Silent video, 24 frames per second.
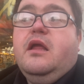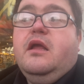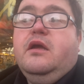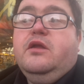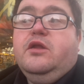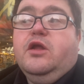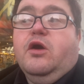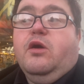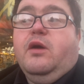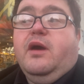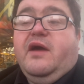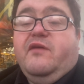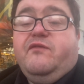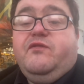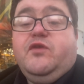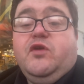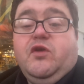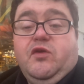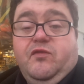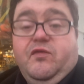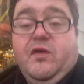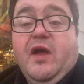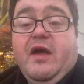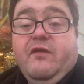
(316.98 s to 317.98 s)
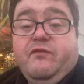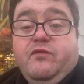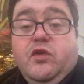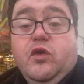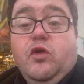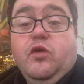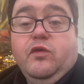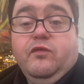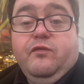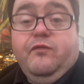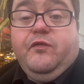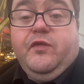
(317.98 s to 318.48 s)
you know, I have to
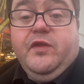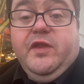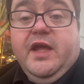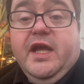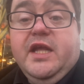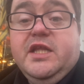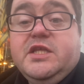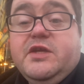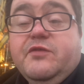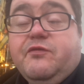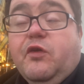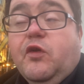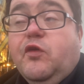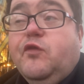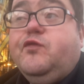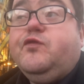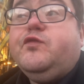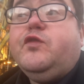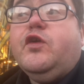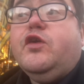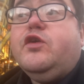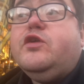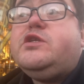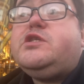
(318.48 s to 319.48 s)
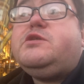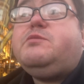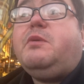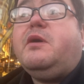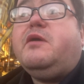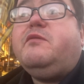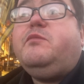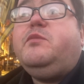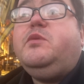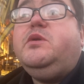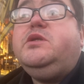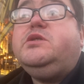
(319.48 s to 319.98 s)
go for the interview first, but
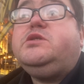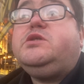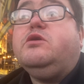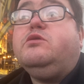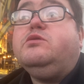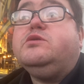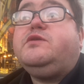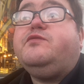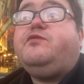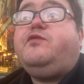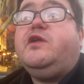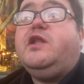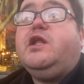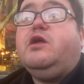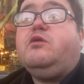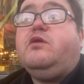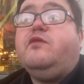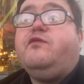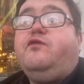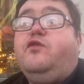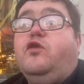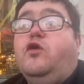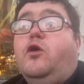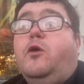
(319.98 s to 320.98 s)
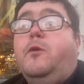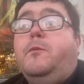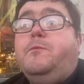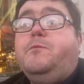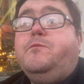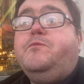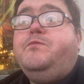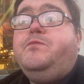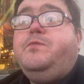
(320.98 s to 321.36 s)
I've been told to fill out the form.